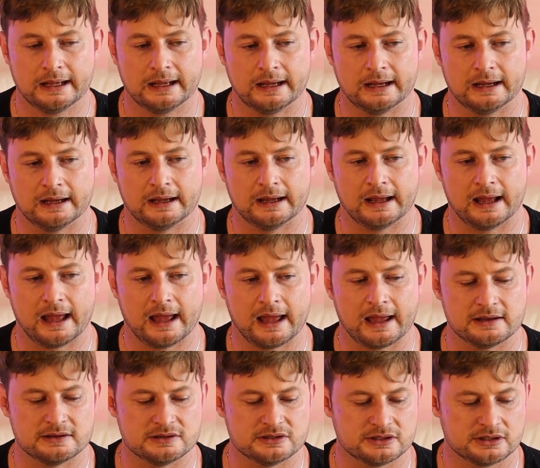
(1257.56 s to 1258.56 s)

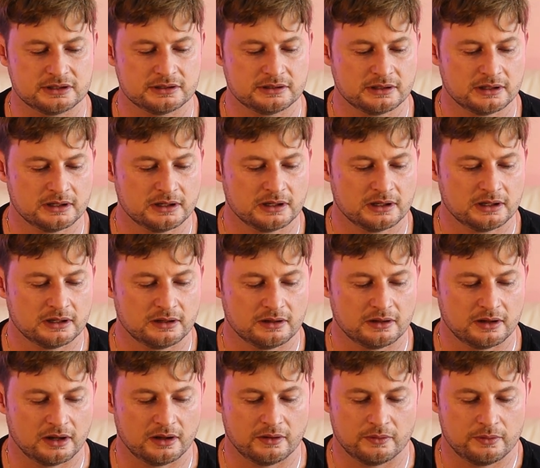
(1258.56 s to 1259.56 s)
and
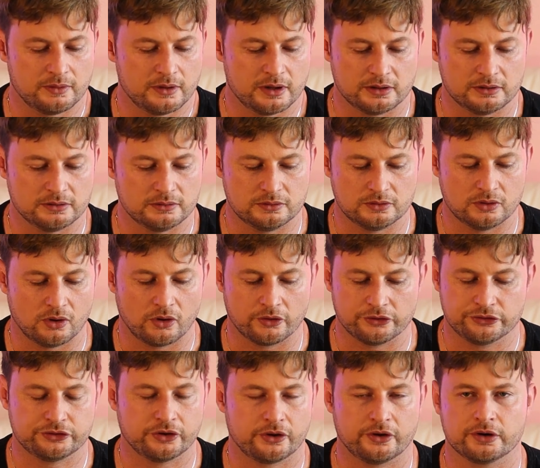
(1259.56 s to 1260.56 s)
that your
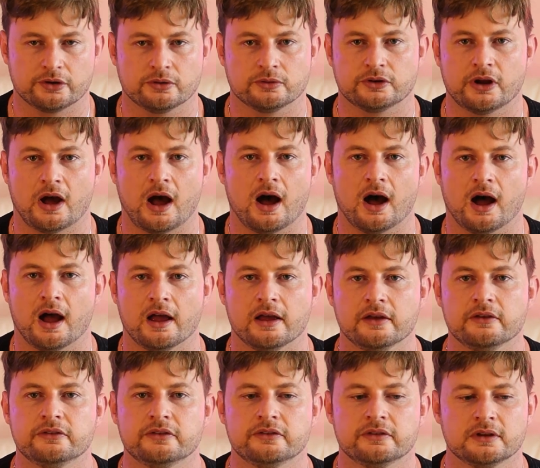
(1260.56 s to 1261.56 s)
historical
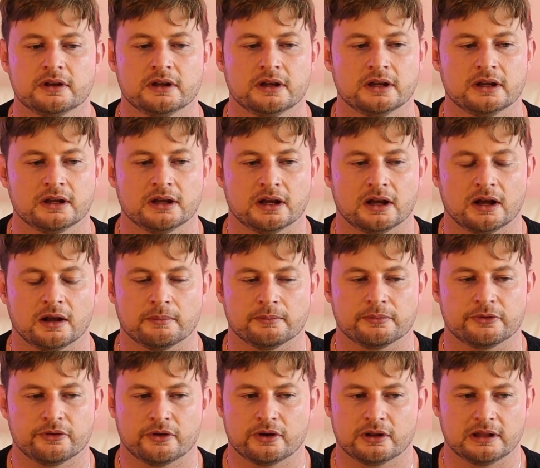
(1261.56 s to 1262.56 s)
ties
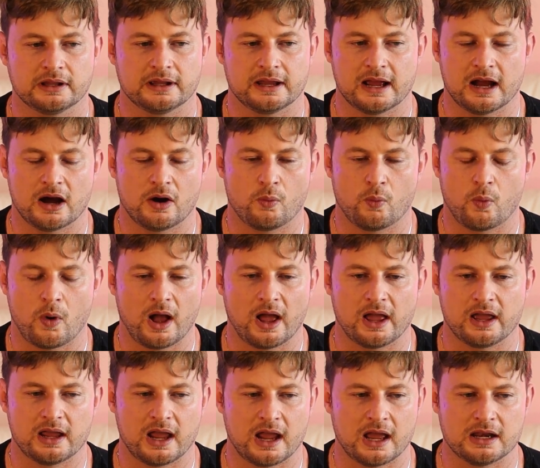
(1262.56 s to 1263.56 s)
certainly
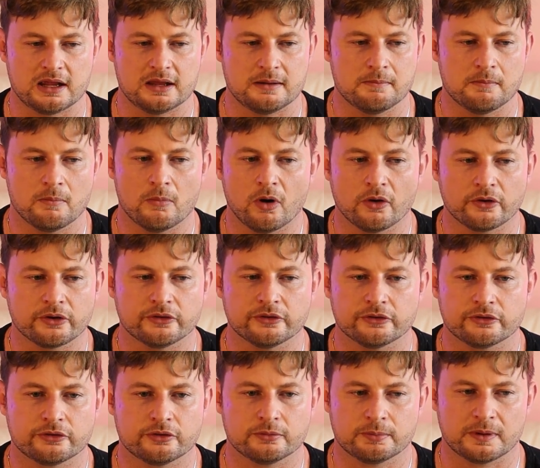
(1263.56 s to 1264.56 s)
outweigh any modern
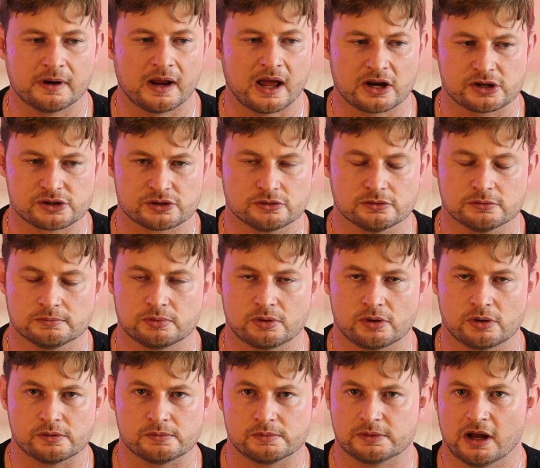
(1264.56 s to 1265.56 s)
supranational
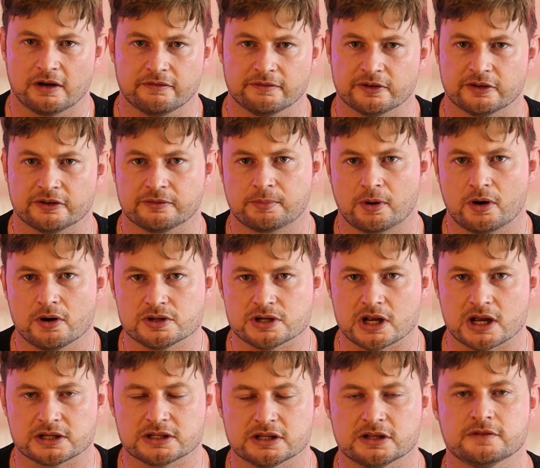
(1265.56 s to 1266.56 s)
governance
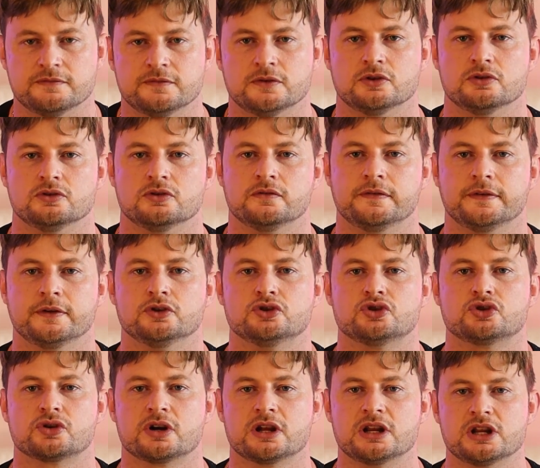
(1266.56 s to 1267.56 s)
project. And if you
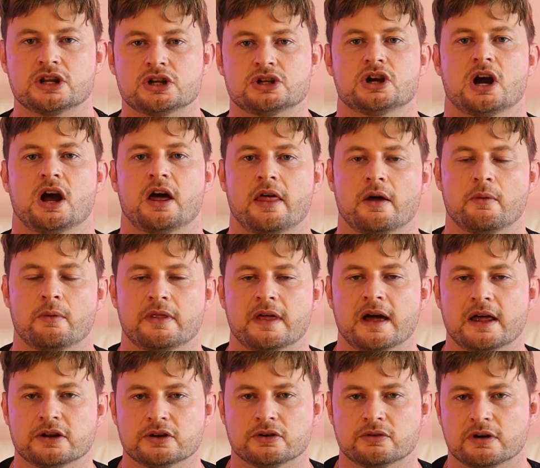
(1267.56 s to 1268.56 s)
treat each other with
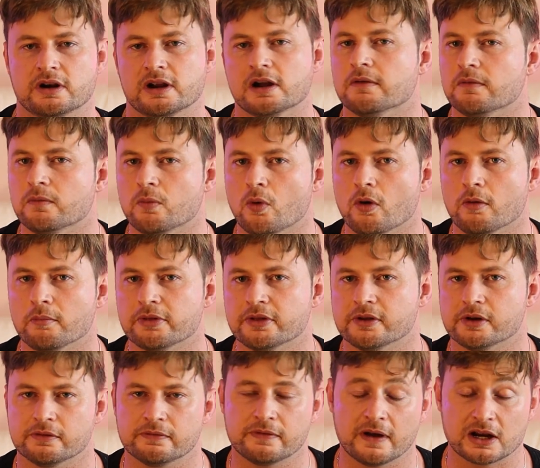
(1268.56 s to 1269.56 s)
that degree of warmth
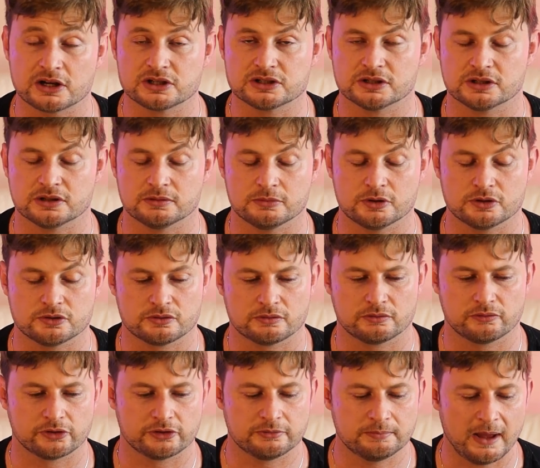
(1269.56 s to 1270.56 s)
and affection and
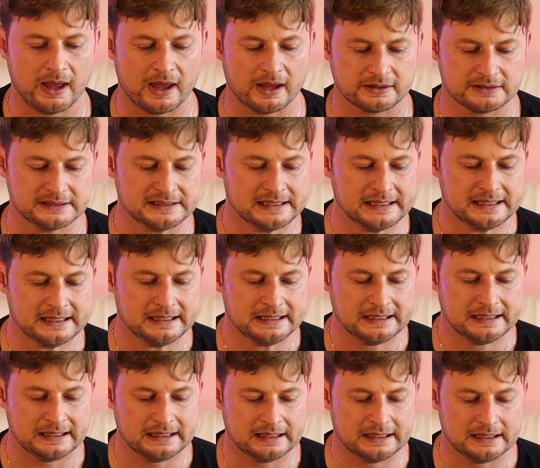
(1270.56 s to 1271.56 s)
mutual respect,
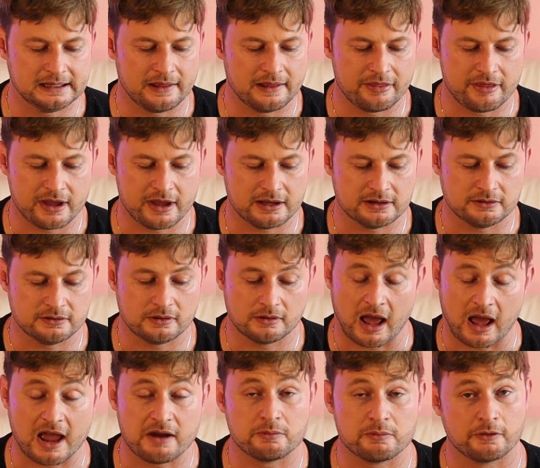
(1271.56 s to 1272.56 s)
then
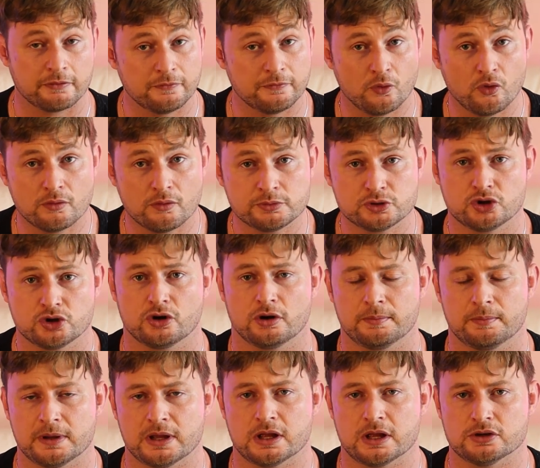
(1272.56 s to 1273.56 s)
a reformed
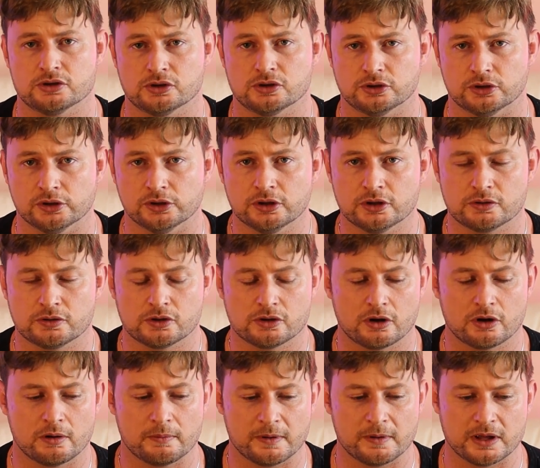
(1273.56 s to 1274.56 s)
European Union, a
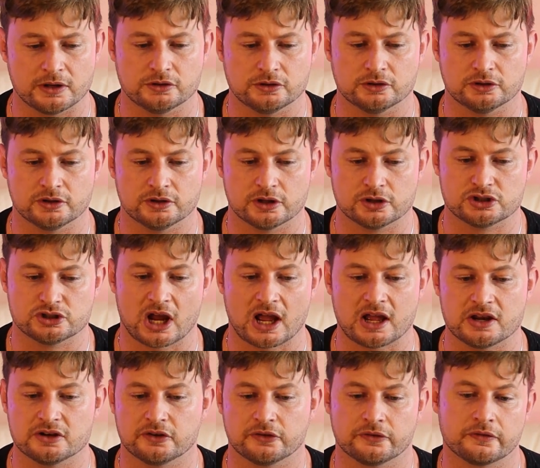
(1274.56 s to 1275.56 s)
European Union that
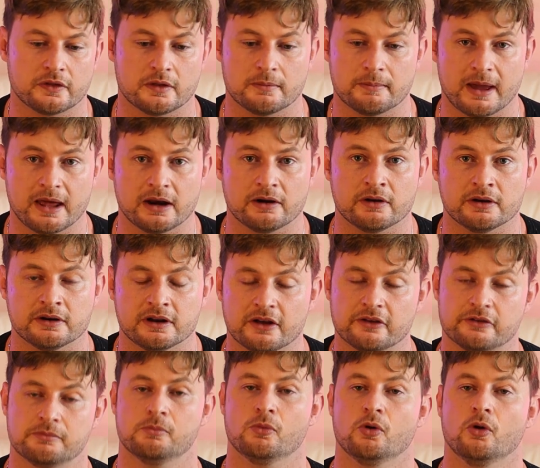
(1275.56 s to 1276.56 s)
changes for the better and
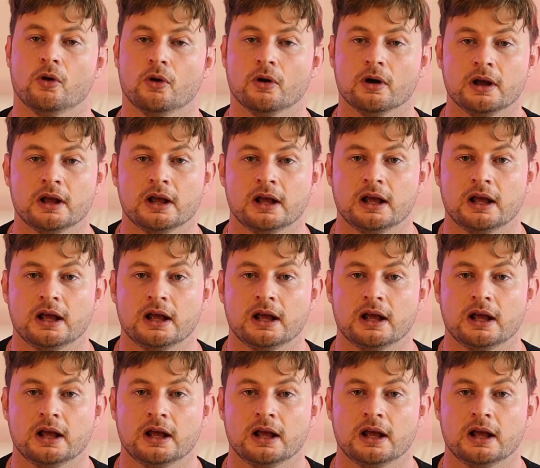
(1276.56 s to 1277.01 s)
does more,